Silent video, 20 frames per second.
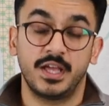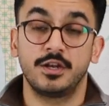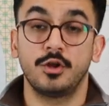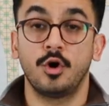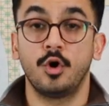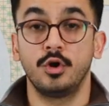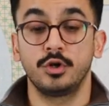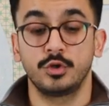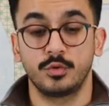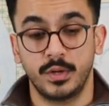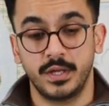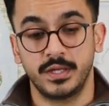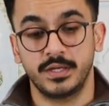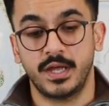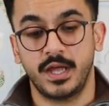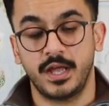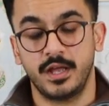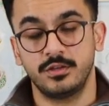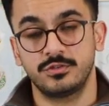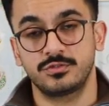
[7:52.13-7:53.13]
an ongoing
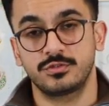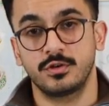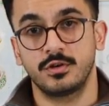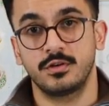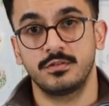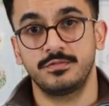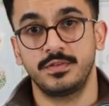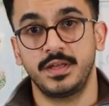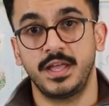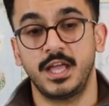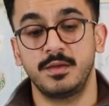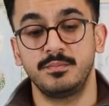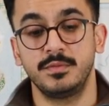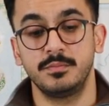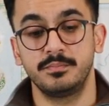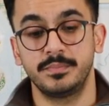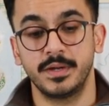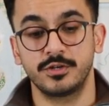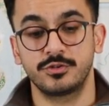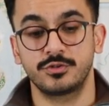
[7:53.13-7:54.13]
case of
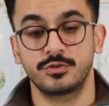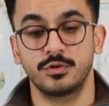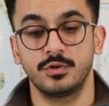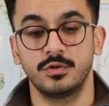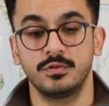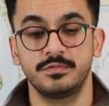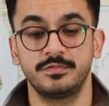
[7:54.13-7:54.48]
Amy Betro,